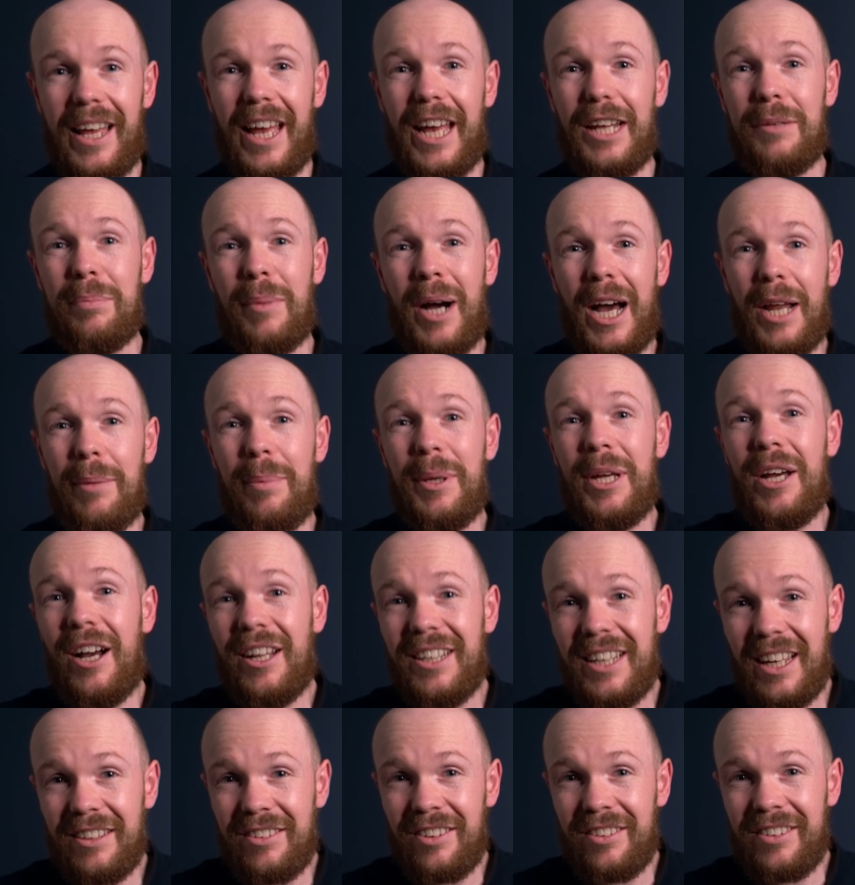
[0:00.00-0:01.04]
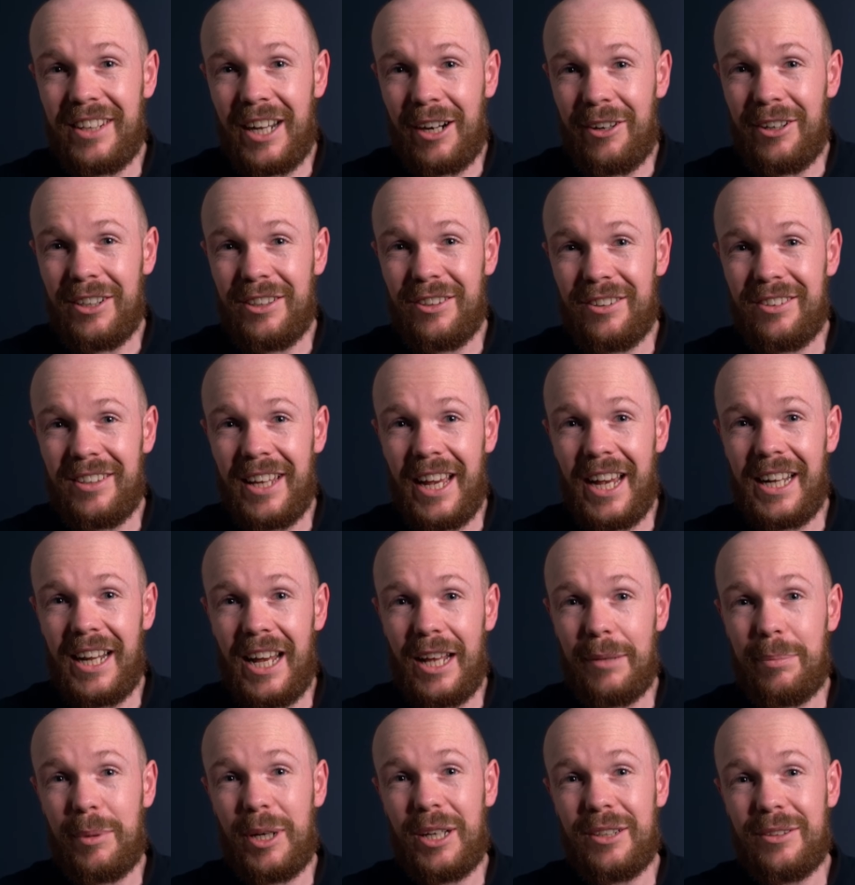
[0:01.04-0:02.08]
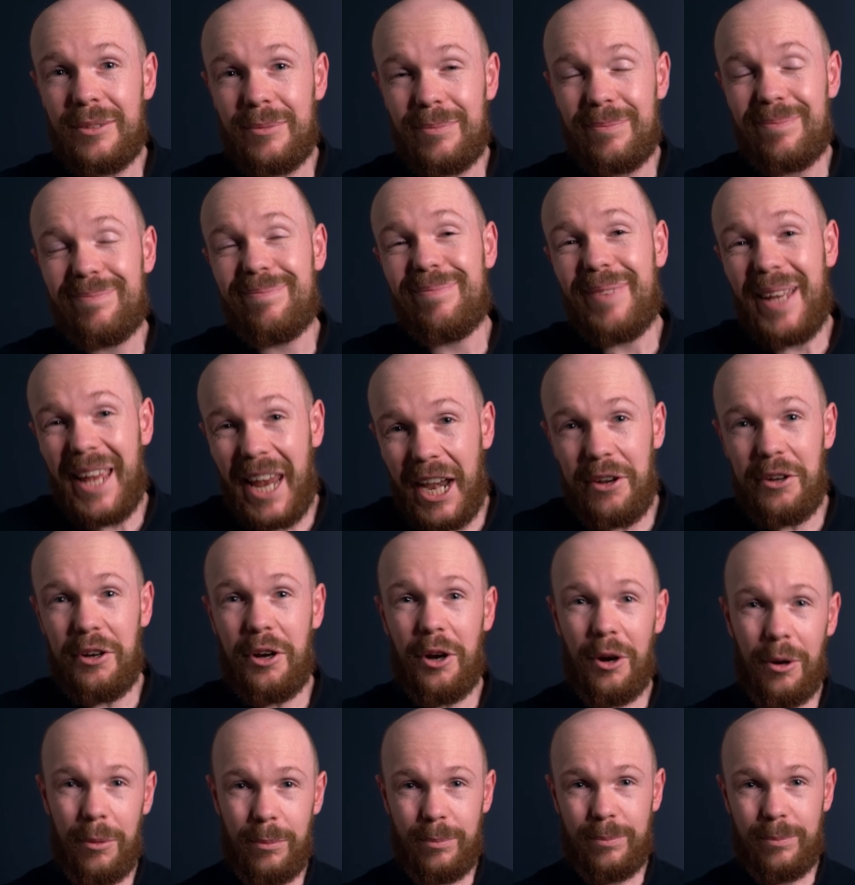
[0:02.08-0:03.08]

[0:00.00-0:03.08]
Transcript: It might be unnecessary to say that, but here you go.